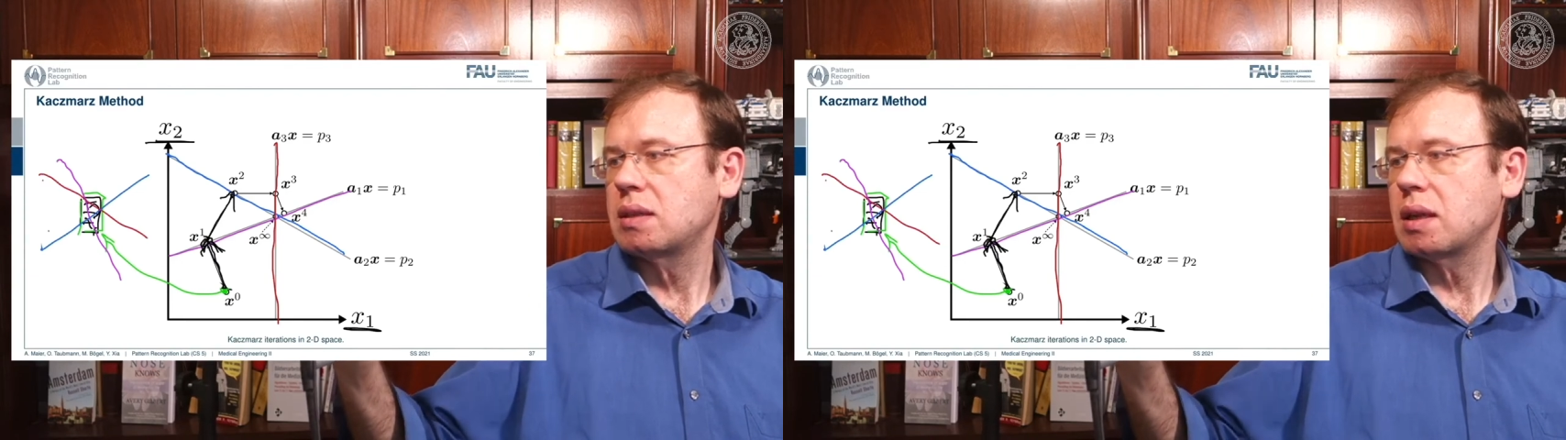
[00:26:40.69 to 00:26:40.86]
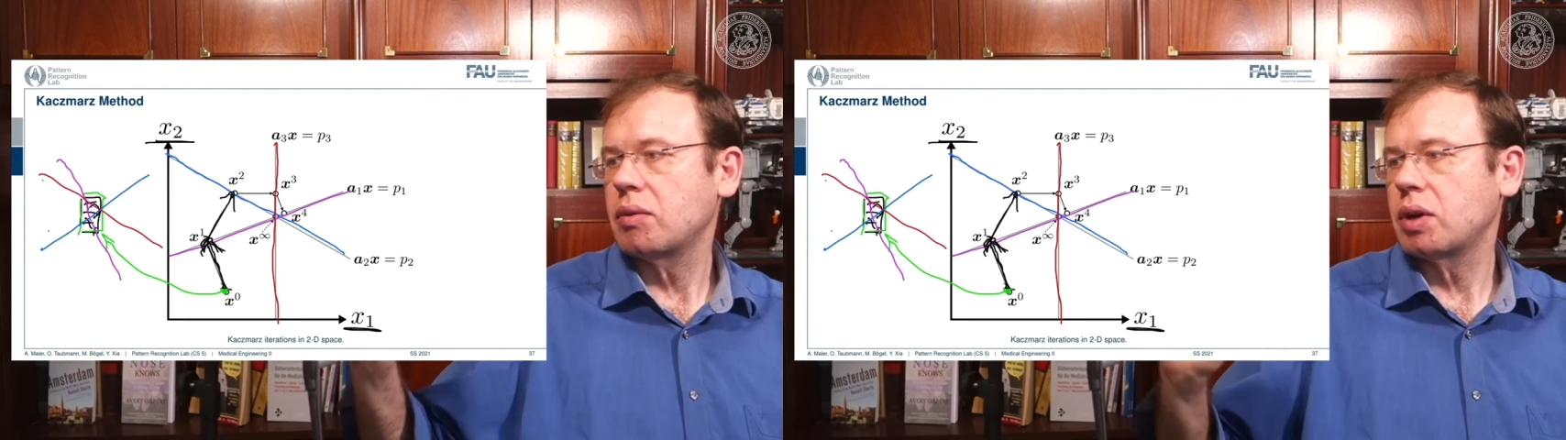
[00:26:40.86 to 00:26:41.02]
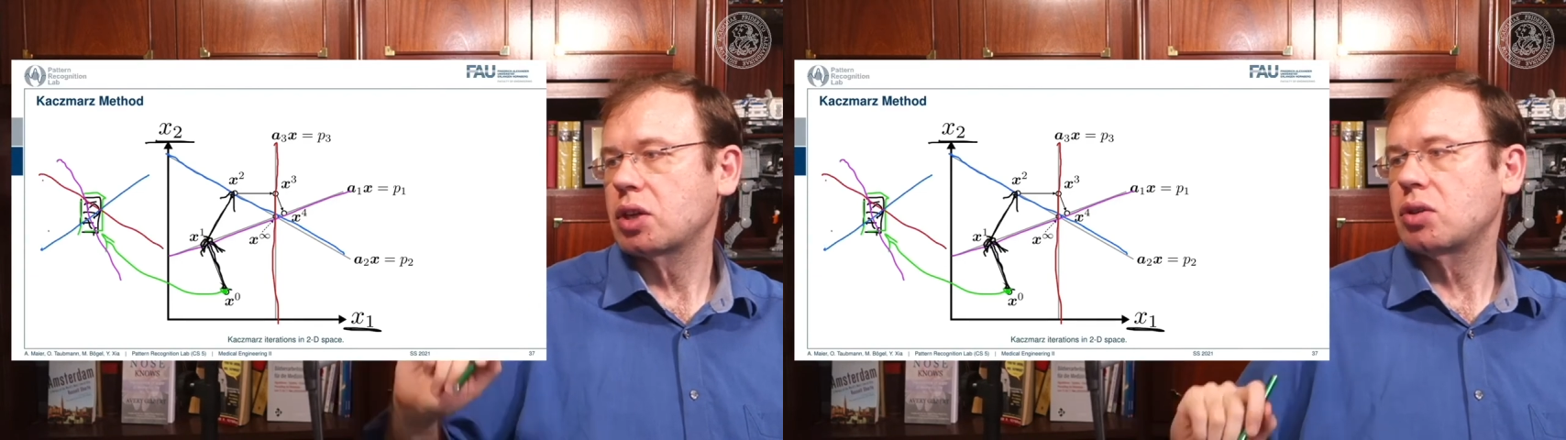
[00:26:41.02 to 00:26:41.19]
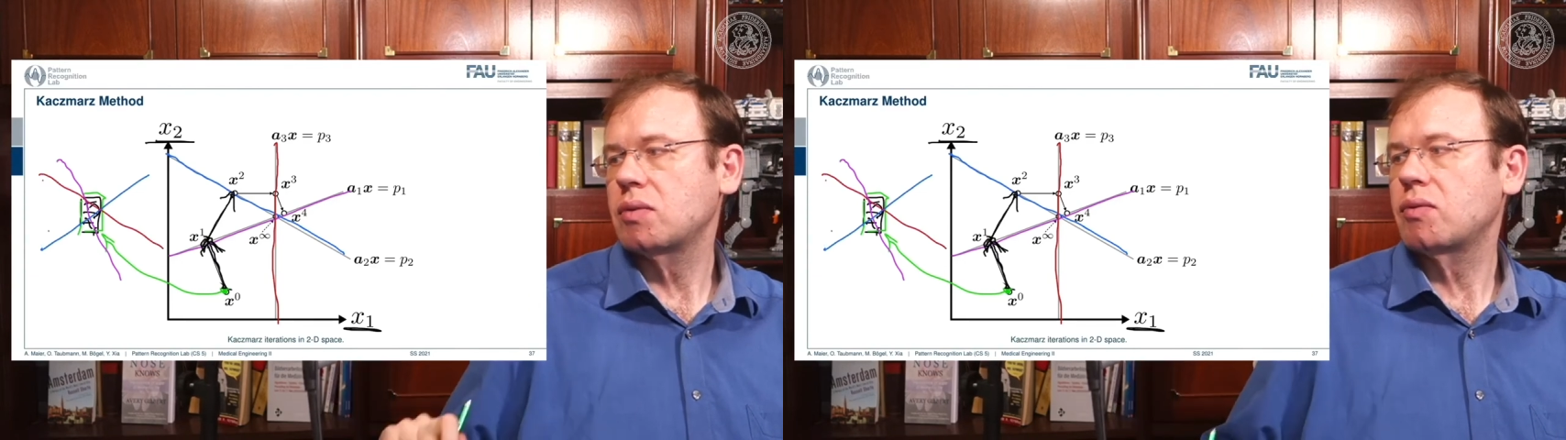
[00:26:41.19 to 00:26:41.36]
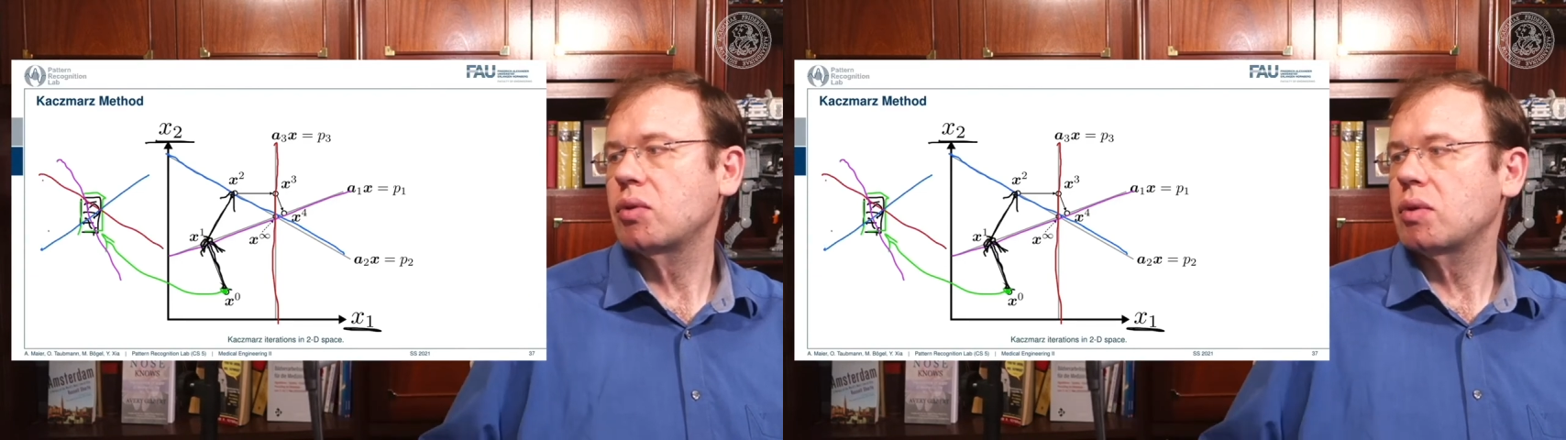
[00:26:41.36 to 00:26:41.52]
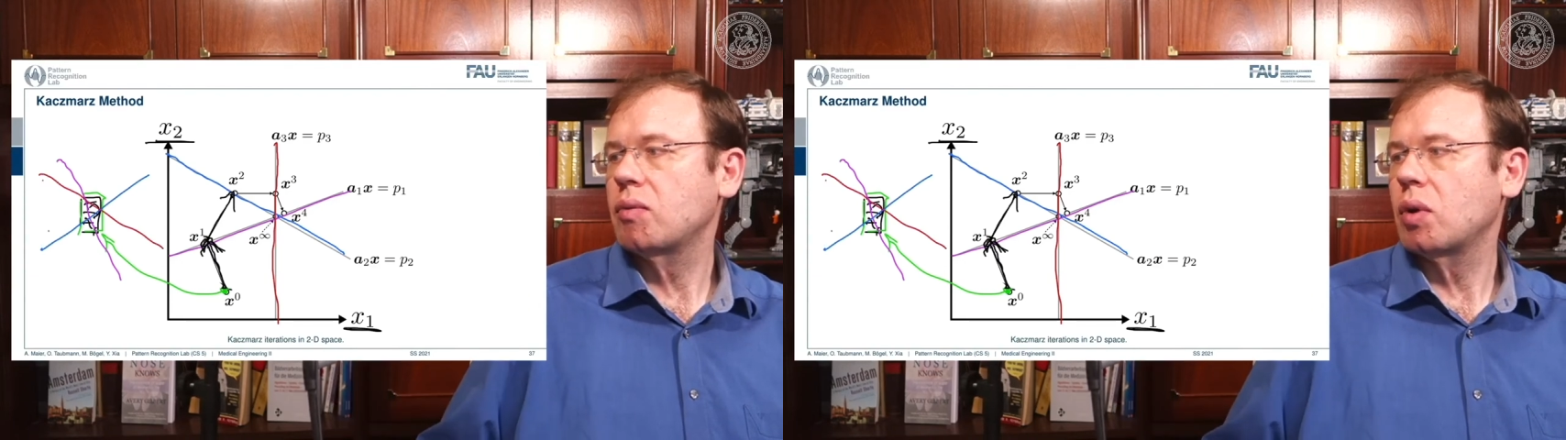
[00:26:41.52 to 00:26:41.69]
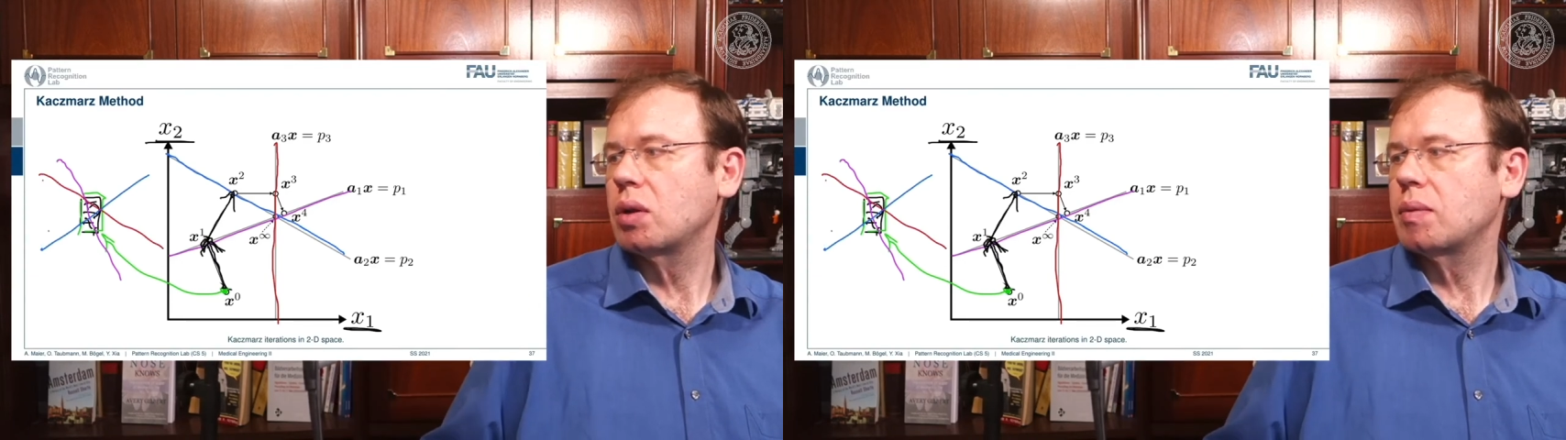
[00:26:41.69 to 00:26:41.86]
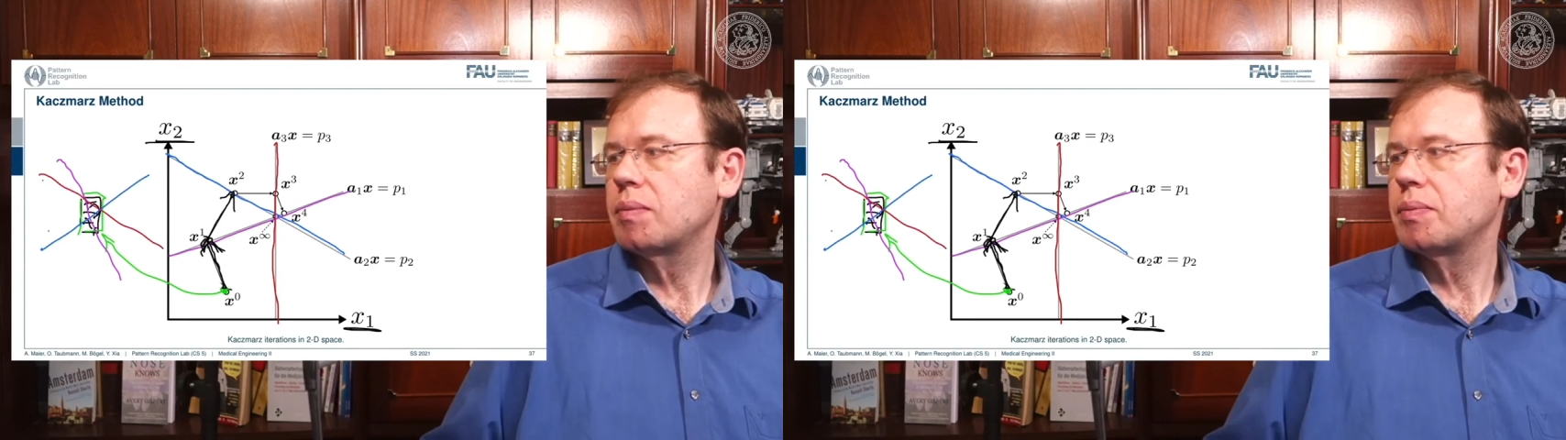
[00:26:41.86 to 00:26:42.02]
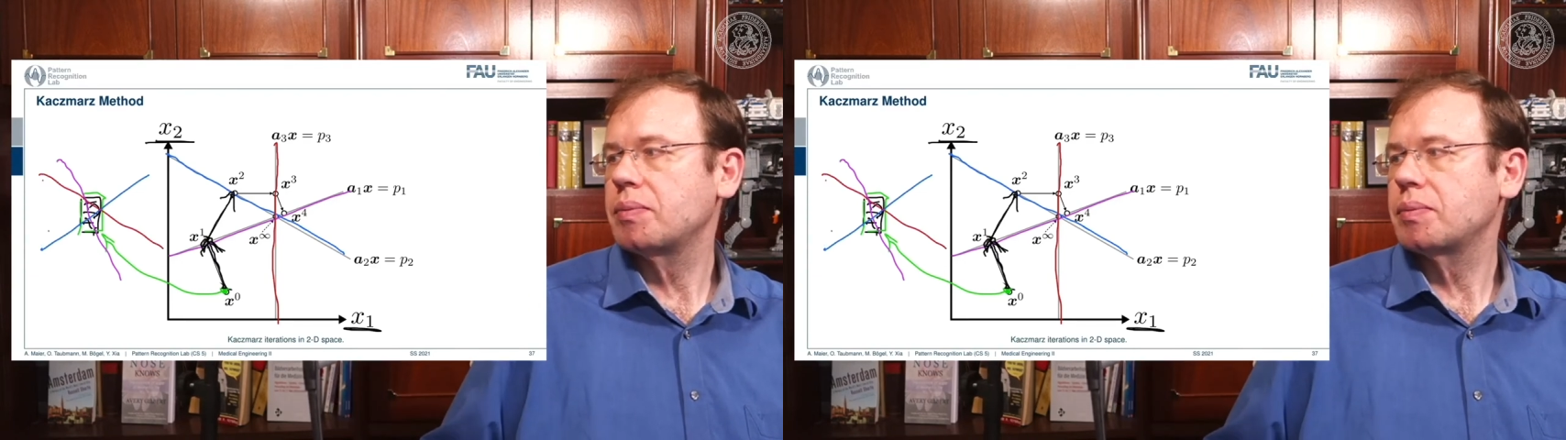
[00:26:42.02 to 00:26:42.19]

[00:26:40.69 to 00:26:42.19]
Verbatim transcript: direction for the volume.